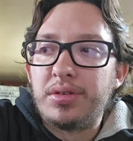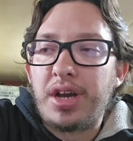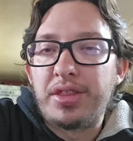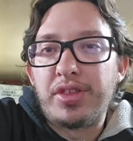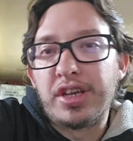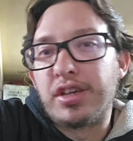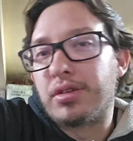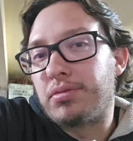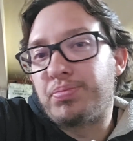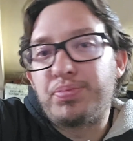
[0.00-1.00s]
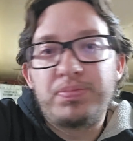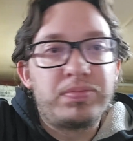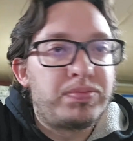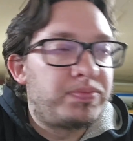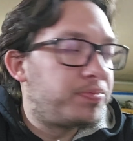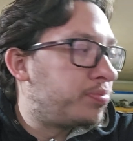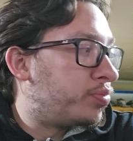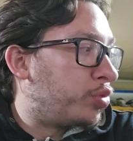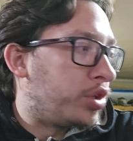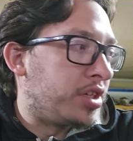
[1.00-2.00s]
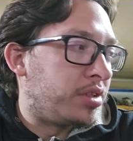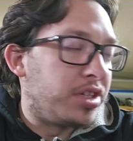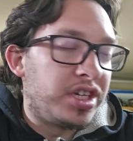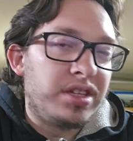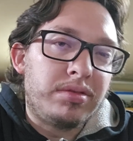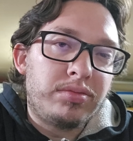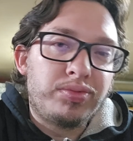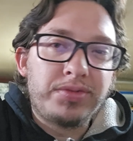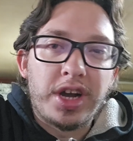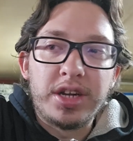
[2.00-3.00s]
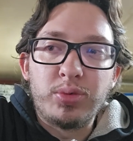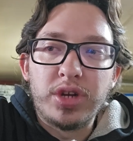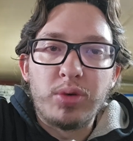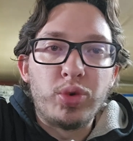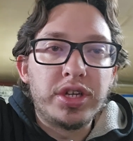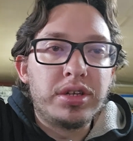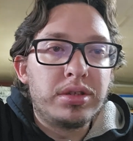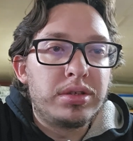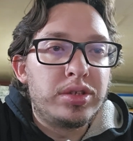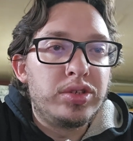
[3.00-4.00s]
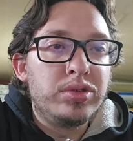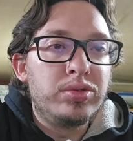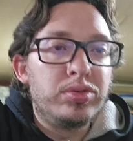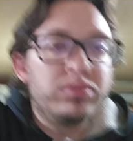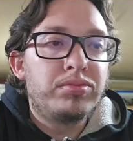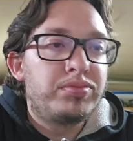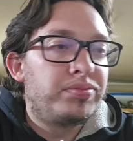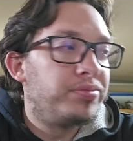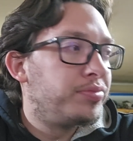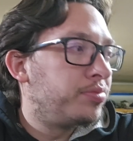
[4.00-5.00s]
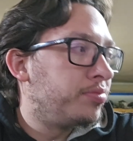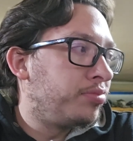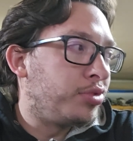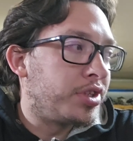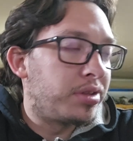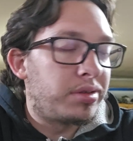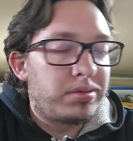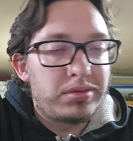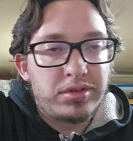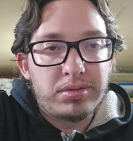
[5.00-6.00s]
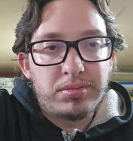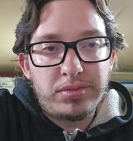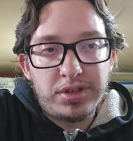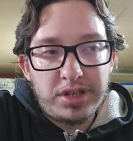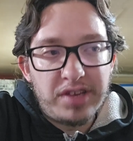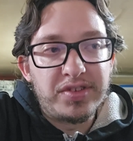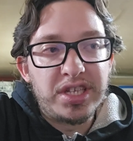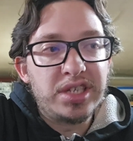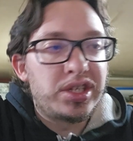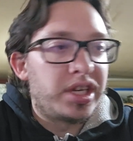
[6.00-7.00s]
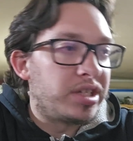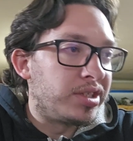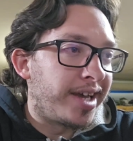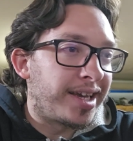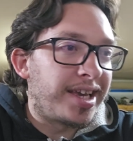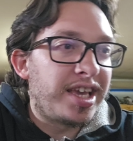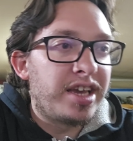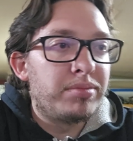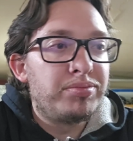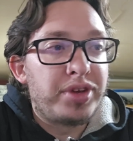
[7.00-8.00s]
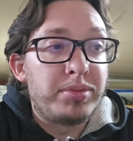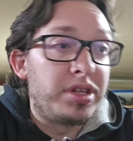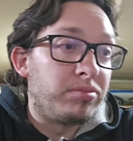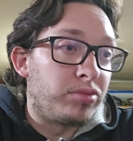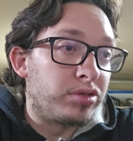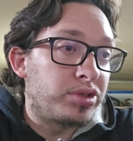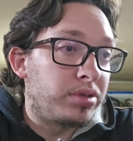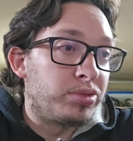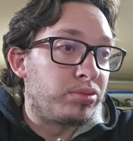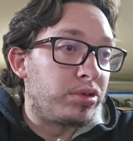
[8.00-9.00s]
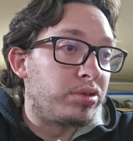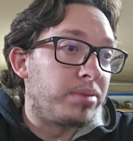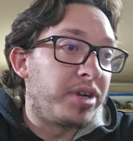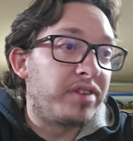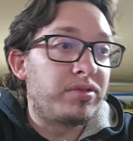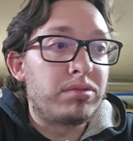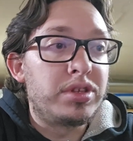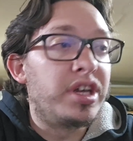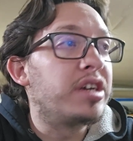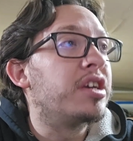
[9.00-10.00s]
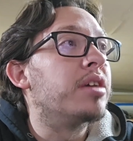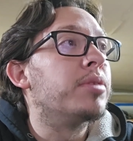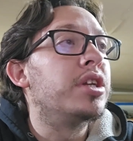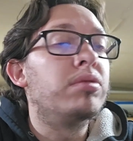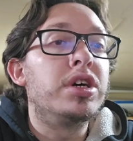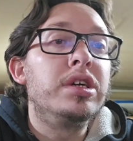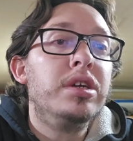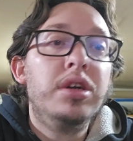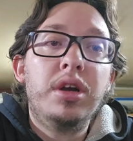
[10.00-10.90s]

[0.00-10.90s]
think what it did, kind of what I wanted it to do with even these heads and that cam. I mean, worst comes to worst, I might have to run that cam anyway.